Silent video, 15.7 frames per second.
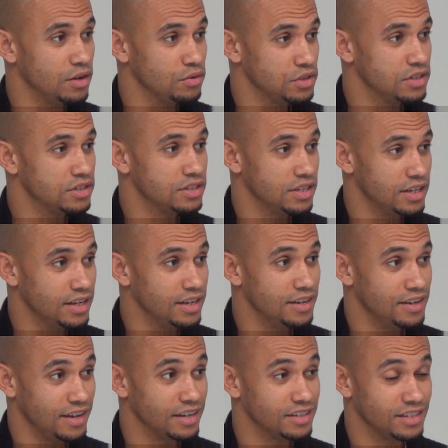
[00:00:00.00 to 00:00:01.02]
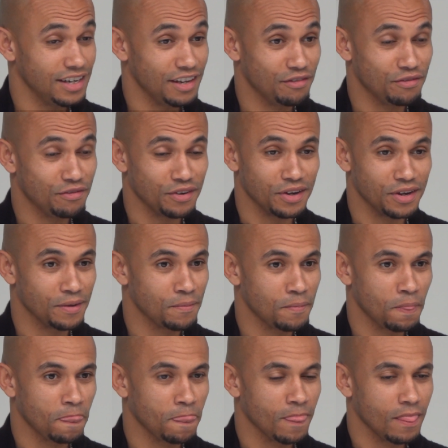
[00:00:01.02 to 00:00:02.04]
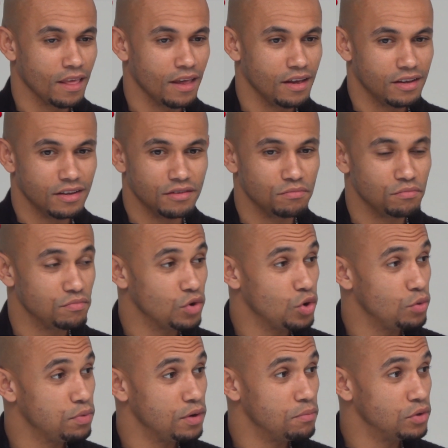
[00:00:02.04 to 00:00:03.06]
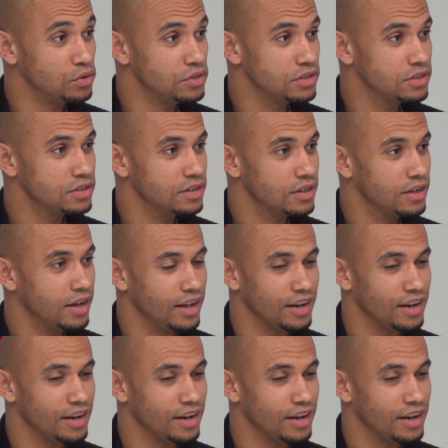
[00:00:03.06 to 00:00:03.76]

I was at City actually for a couple of months,